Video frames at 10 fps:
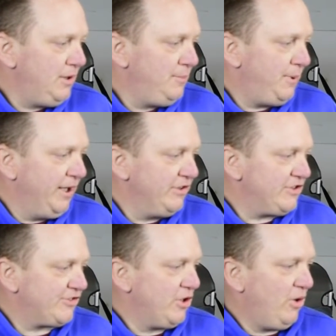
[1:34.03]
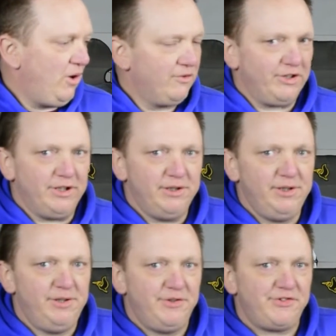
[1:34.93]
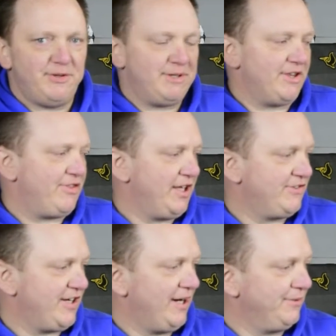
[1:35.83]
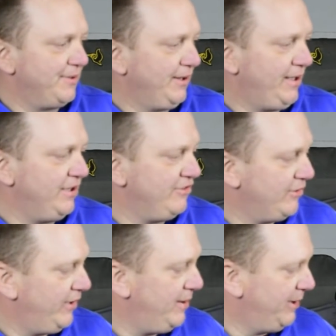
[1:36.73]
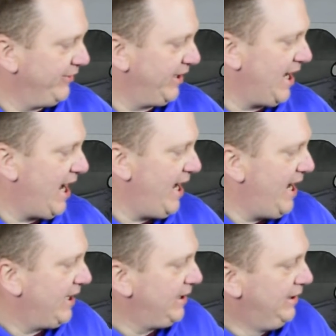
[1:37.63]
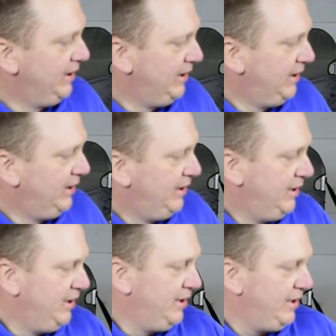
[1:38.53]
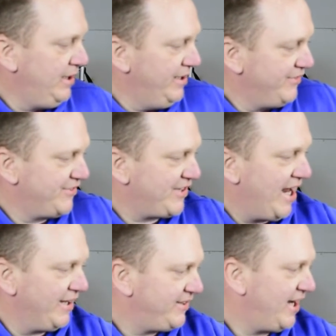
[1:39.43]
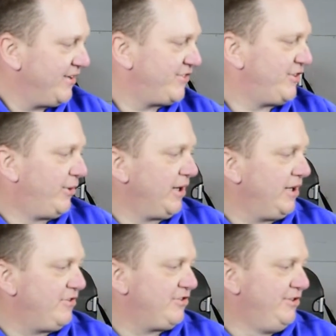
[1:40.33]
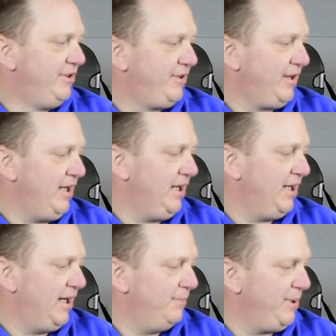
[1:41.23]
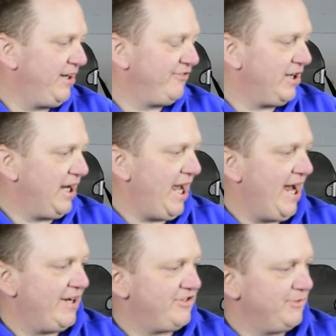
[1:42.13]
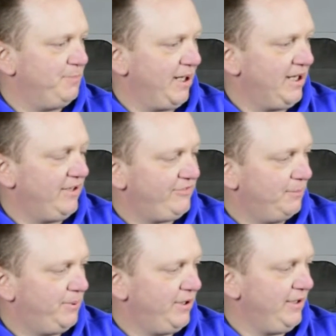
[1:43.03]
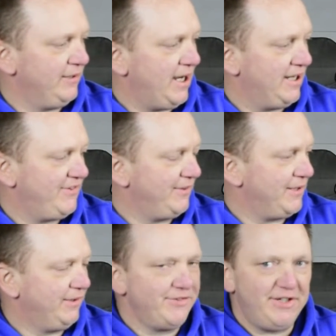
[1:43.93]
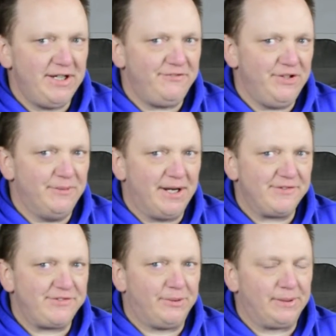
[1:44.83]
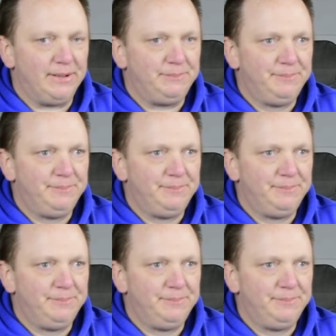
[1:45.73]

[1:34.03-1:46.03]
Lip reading: But just go over some of the things that I really enjoy about the kayak is it's got a ton of storage. The big front hatch, it's big enough to put your rods and reels in if you want to store them.